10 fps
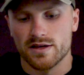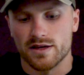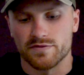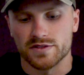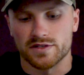
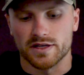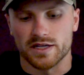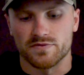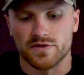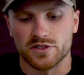if you start
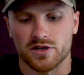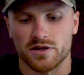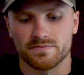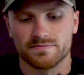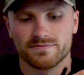catching fish on
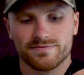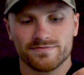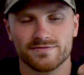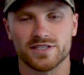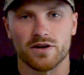them.
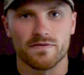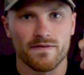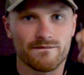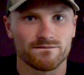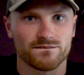So
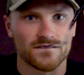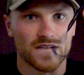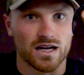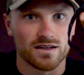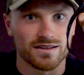
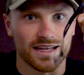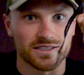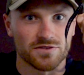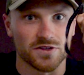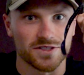that's
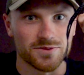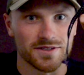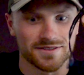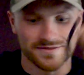your first one.